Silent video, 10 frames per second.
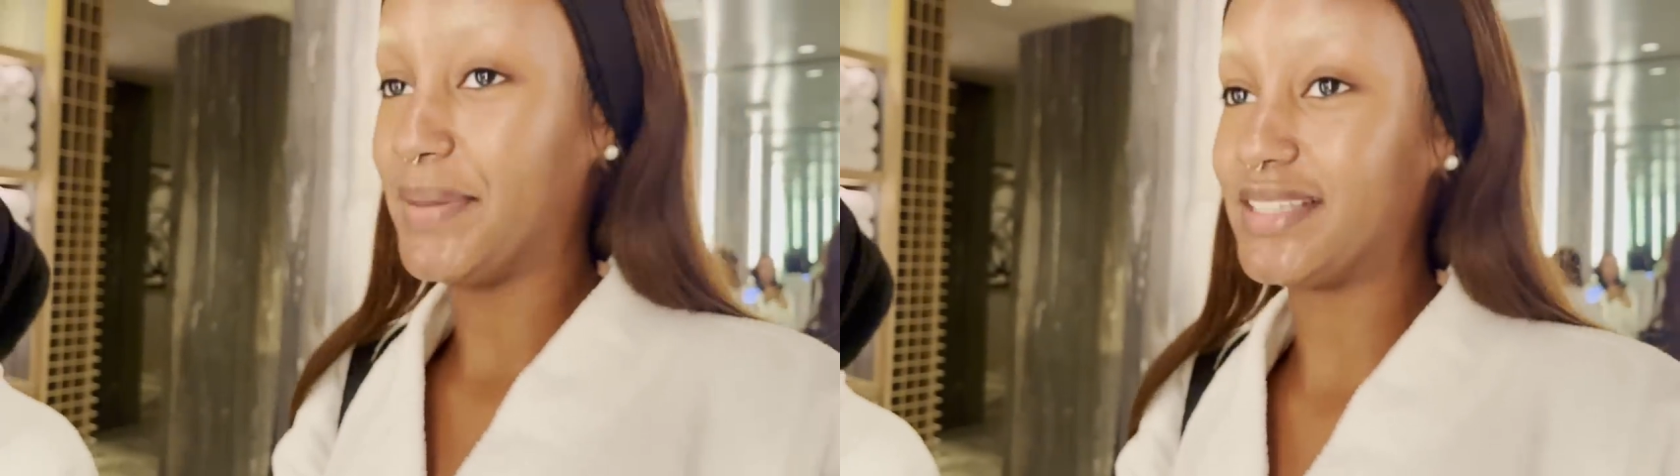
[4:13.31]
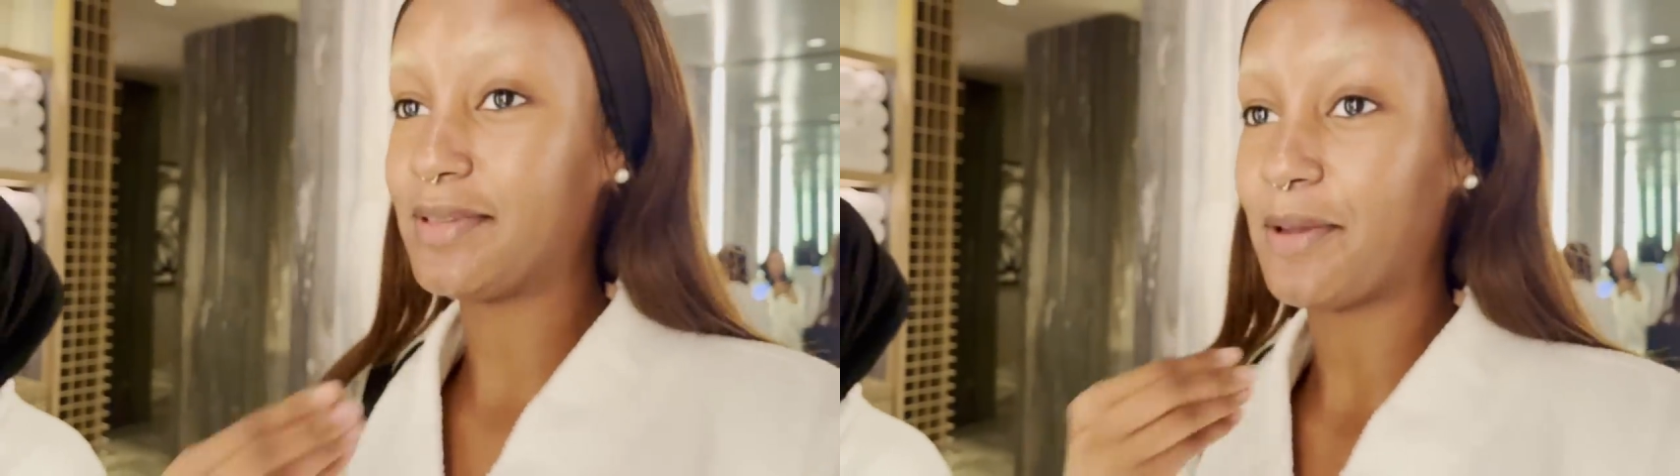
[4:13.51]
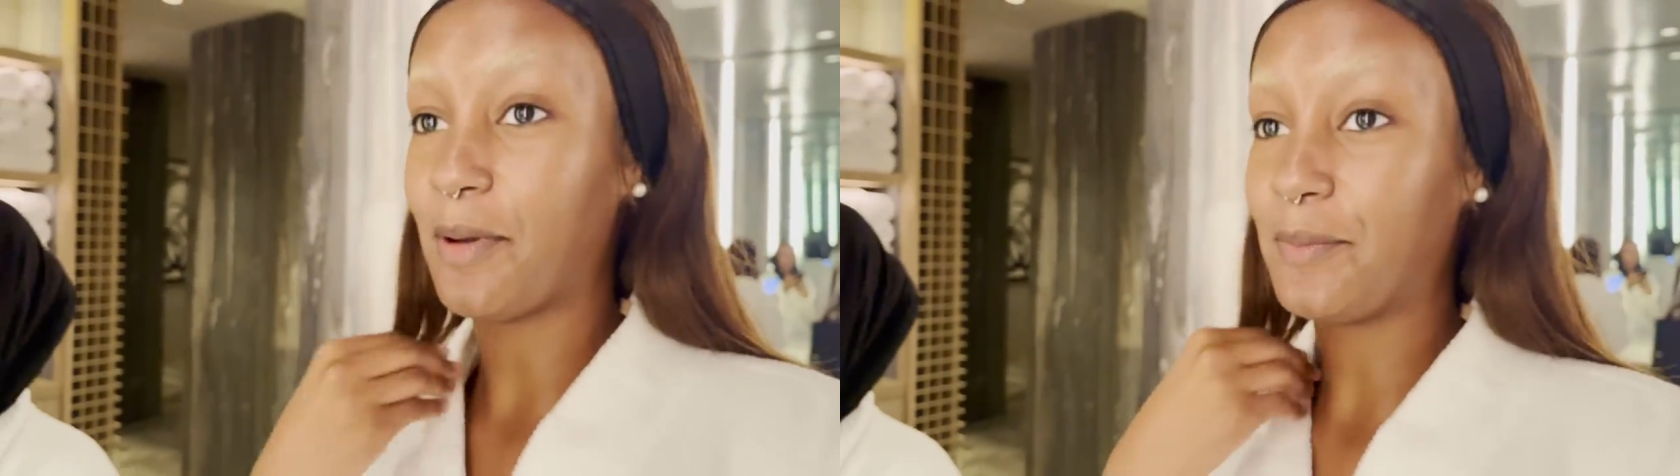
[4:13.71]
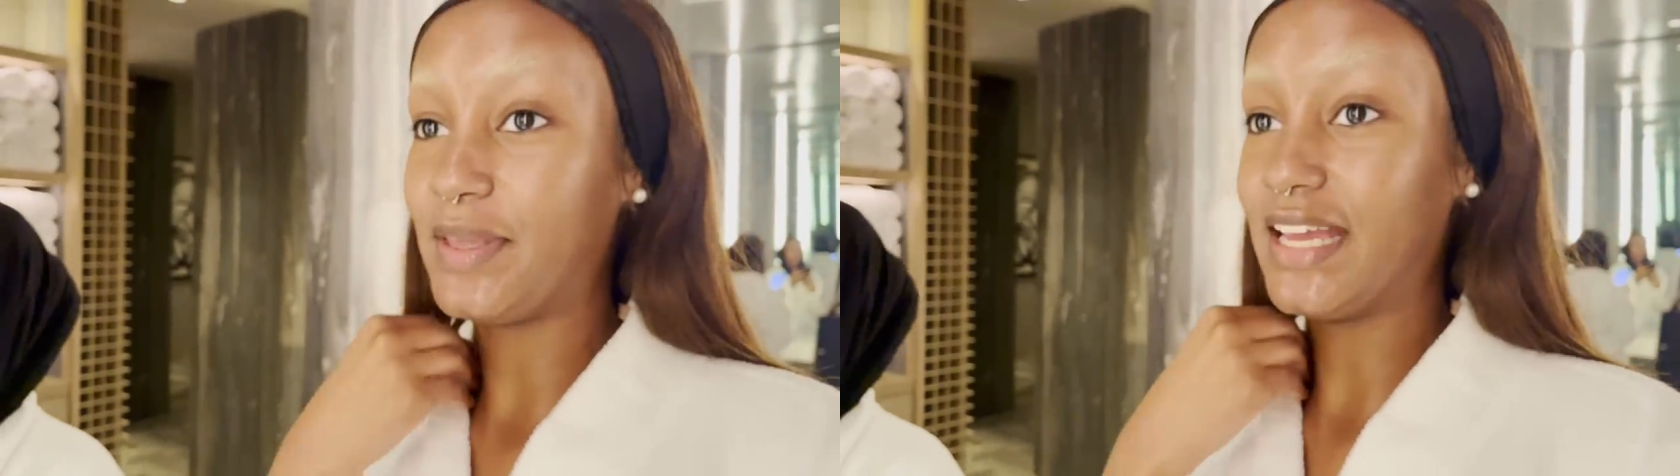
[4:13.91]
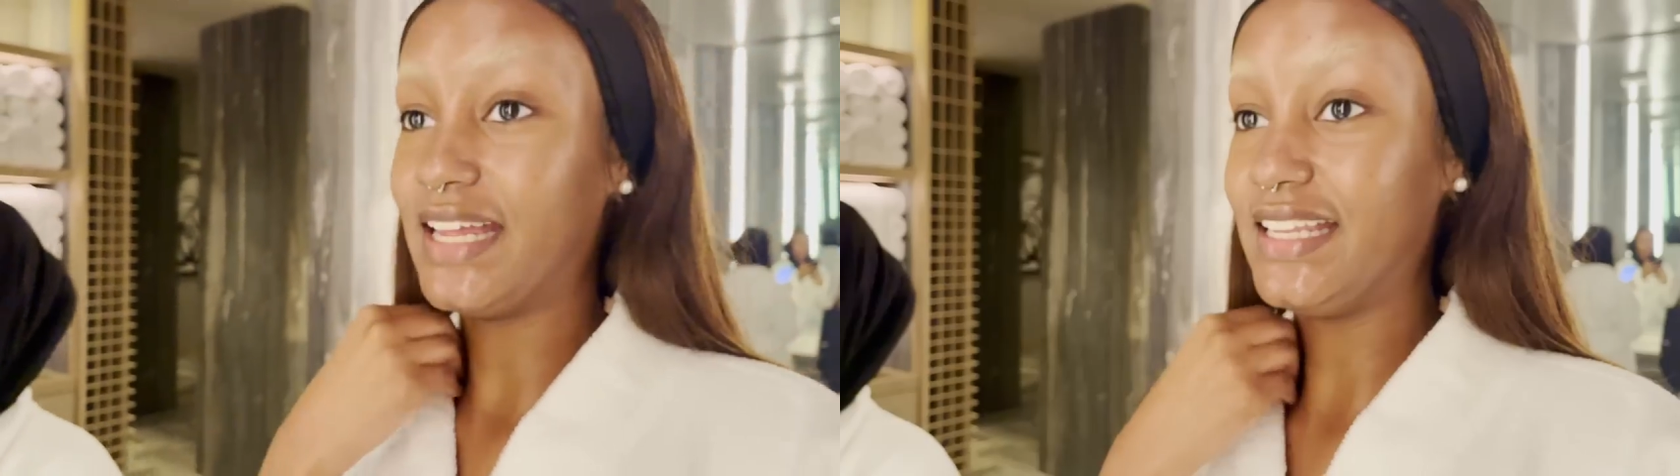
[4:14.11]
African
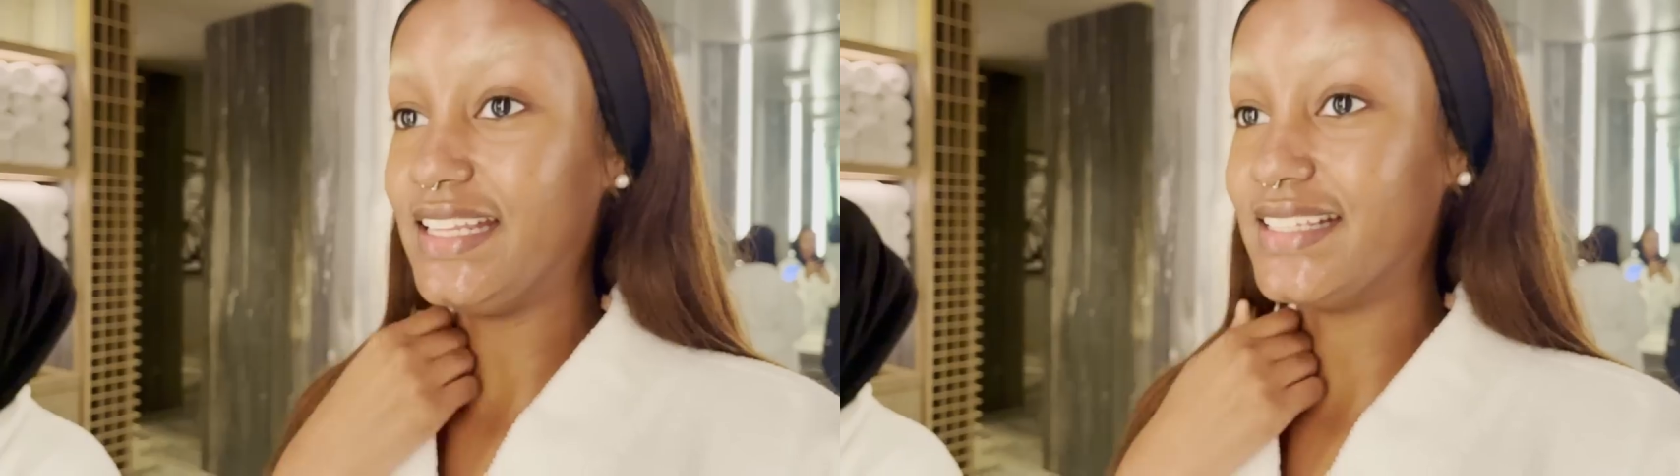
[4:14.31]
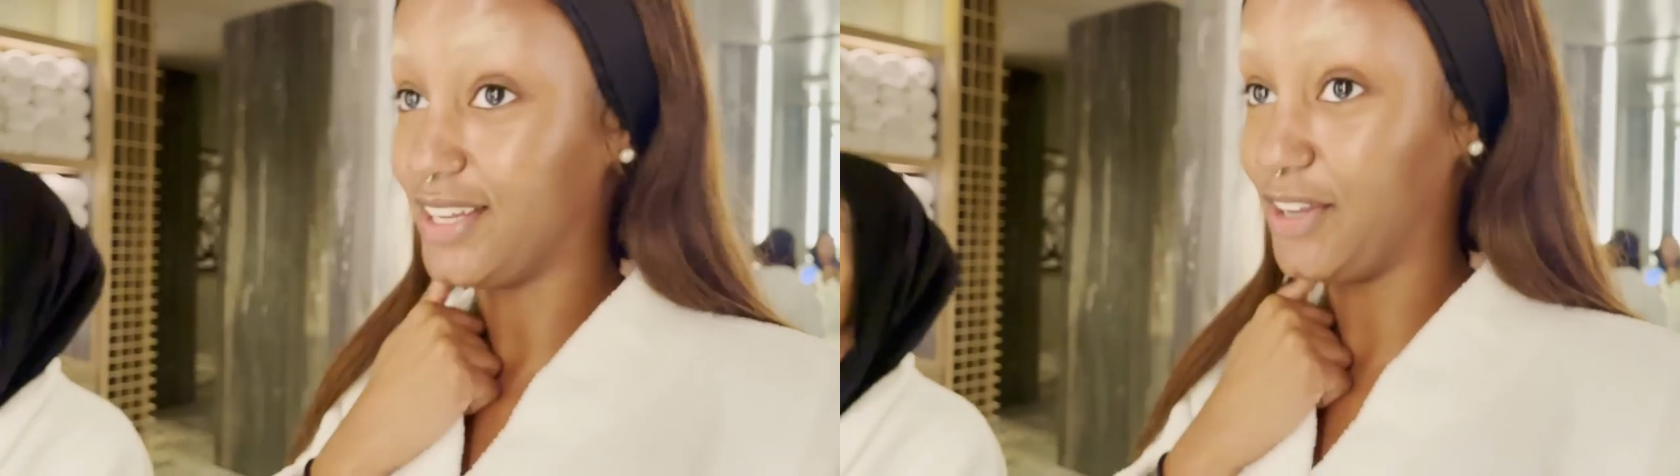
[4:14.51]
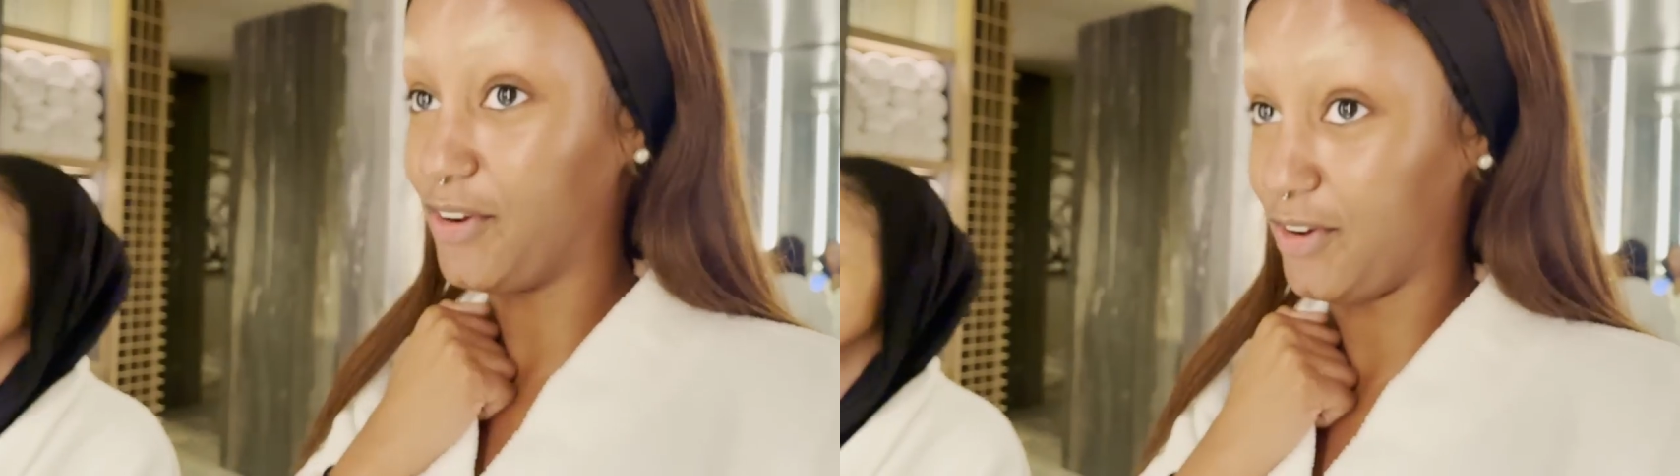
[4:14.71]
girl, the